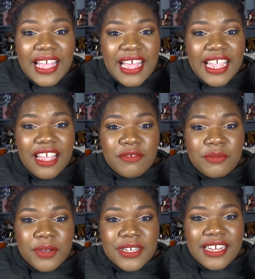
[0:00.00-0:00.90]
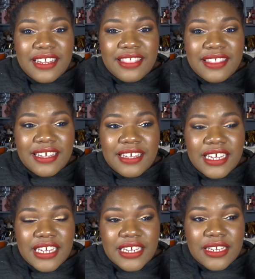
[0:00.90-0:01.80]
I haven't bought anything
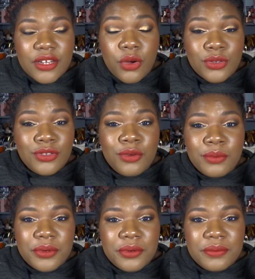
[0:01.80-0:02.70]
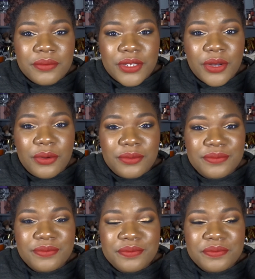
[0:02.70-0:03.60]
in October though,
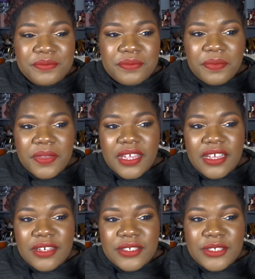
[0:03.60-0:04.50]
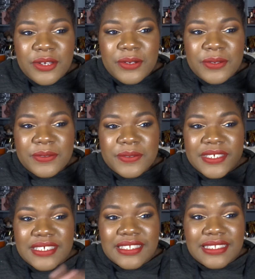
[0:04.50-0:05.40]
so
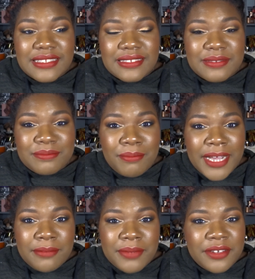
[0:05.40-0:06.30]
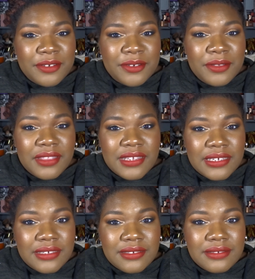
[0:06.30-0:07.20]
might be a good
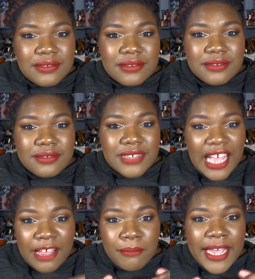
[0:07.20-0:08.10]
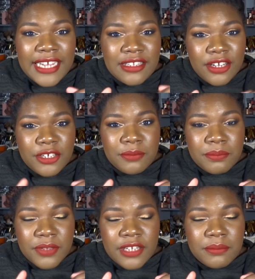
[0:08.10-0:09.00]
thing. I might
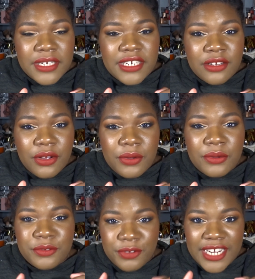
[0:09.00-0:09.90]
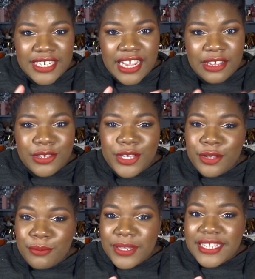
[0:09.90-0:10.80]
not be in a hole right now,
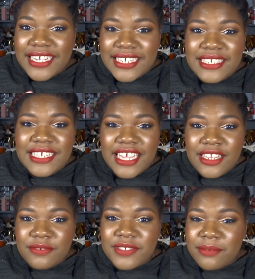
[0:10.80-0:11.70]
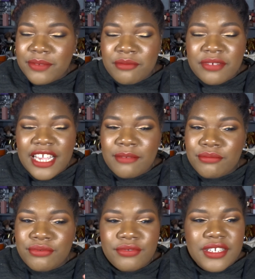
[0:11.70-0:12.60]
but at the end of September, I'm
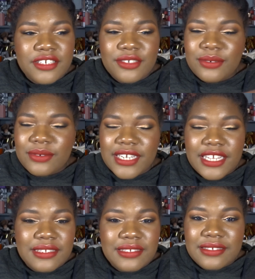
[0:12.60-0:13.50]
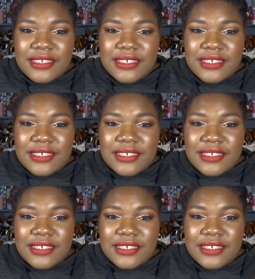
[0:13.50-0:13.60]
pretty sure that